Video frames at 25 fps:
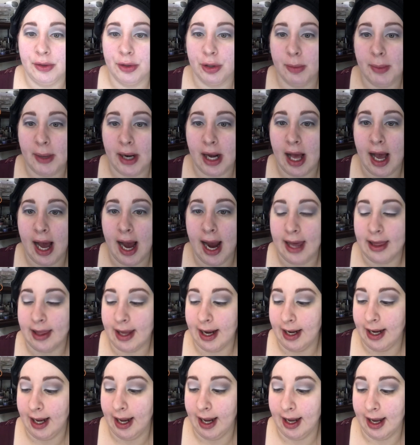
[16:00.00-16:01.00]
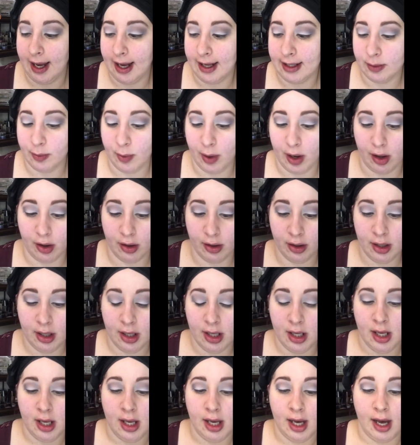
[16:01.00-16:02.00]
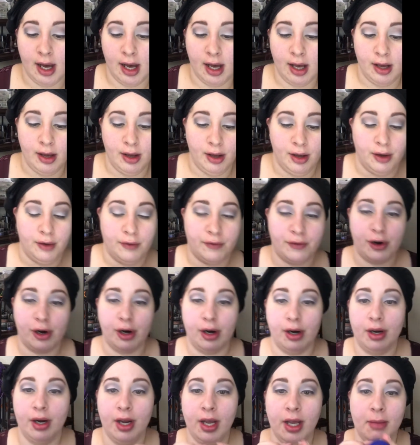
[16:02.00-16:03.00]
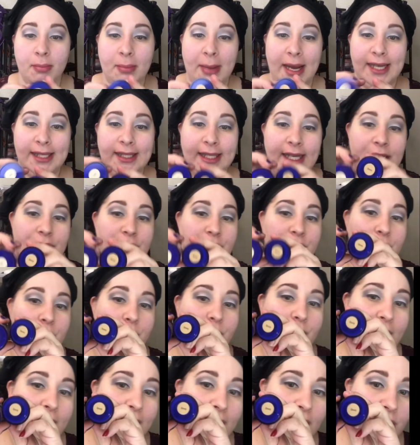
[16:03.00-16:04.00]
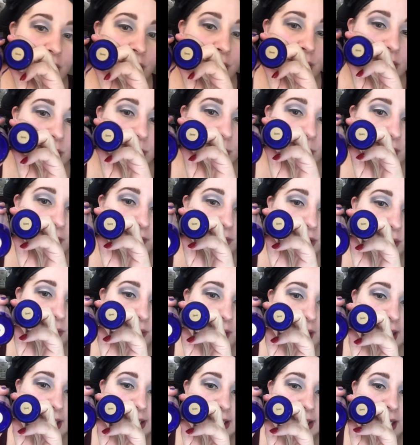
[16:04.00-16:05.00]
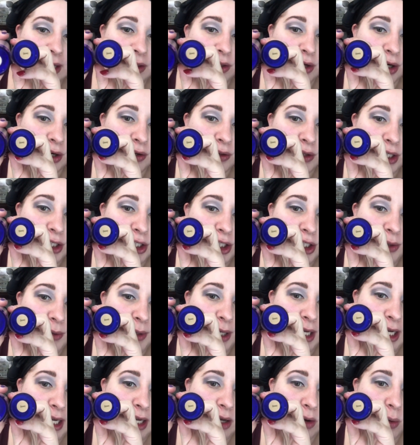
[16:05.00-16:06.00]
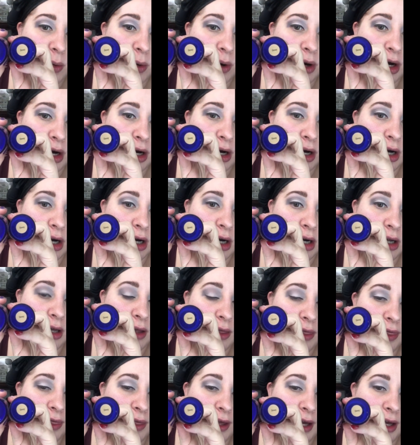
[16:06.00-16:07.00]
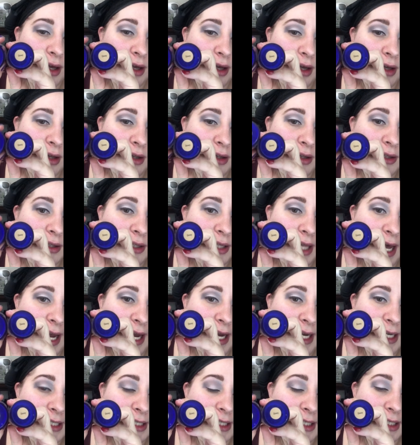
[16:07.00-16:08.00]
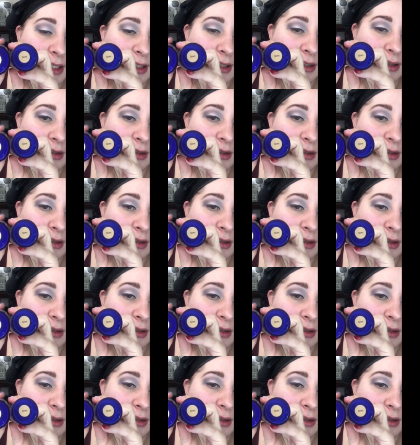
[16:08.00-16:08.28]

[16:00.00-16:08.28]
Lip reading: little bit of highlighting as well. For my skin tone, I can use one of two things, either the dewy or the light